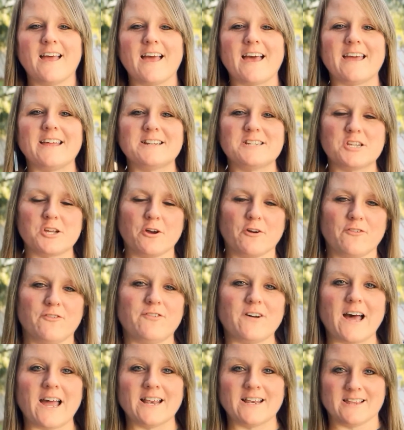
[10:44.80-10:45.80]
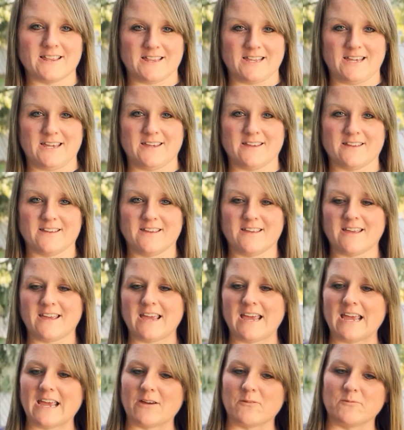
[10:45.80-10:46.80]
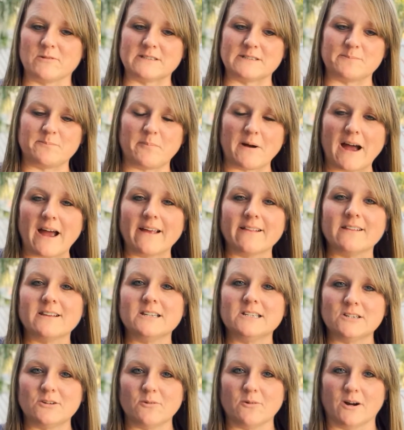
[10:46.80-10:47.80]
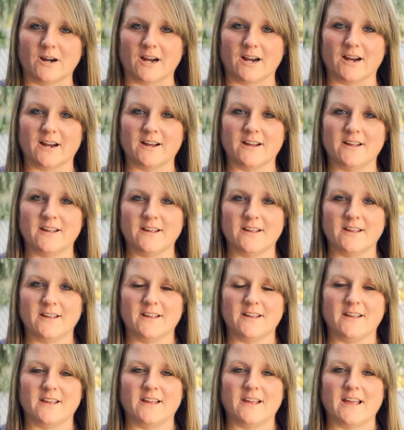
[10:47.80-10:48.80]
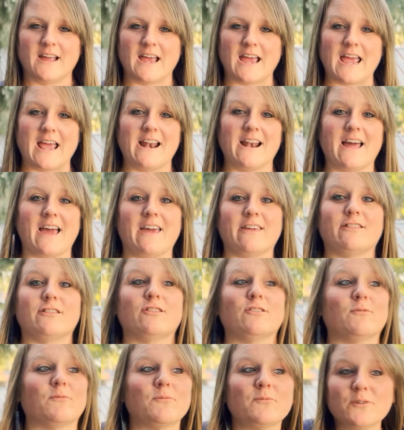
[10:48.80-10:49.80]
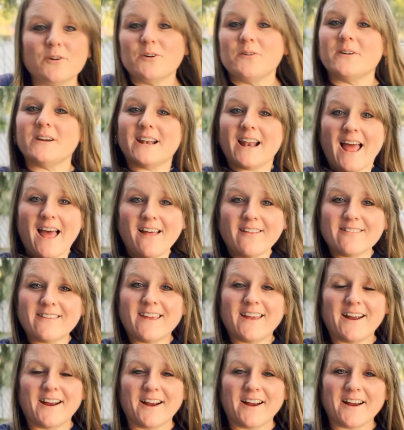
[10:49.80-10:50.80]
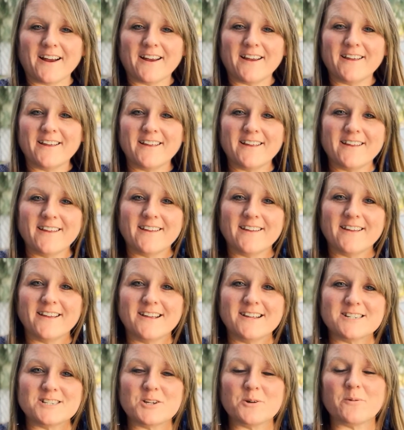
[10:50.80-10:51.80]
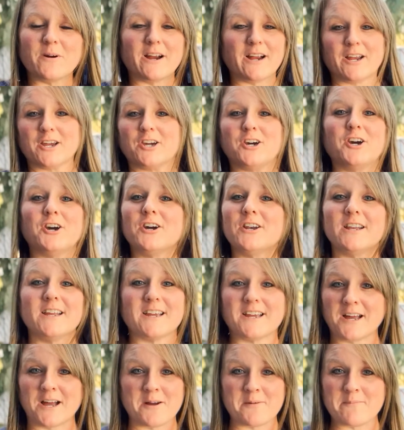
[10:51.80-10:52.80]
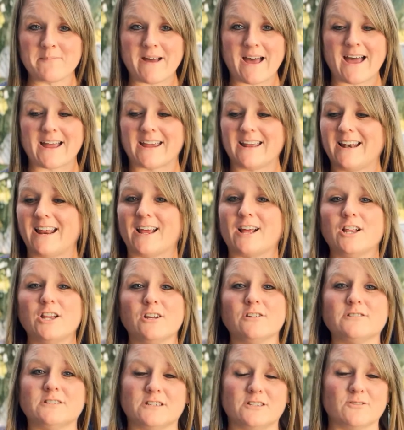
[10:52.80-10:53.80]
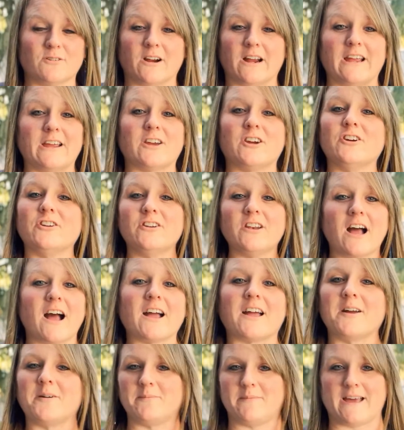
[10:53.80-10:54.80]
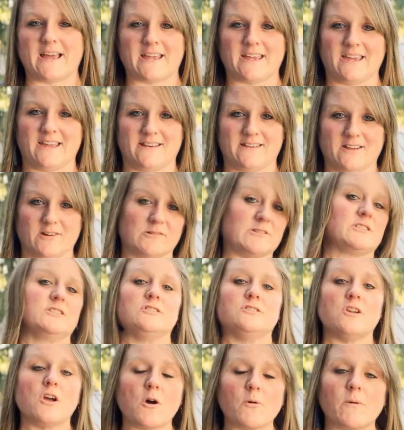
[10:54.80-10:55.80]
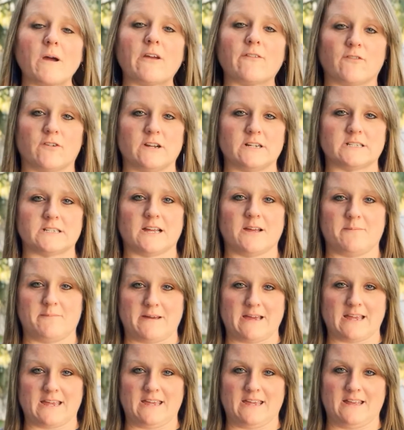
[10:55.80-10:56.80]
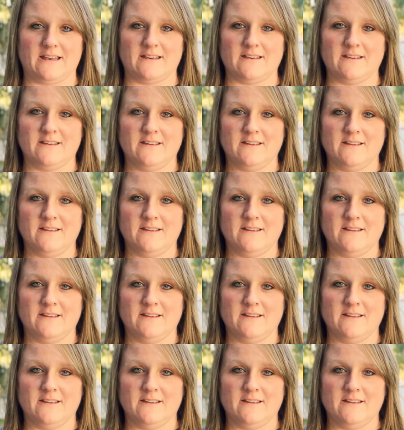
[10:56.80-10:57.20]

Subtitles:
until finally it was by the door, and I threw it out there to where it couldn't come back, and I closed the door. It could not come back in. There was no way for it to come back in.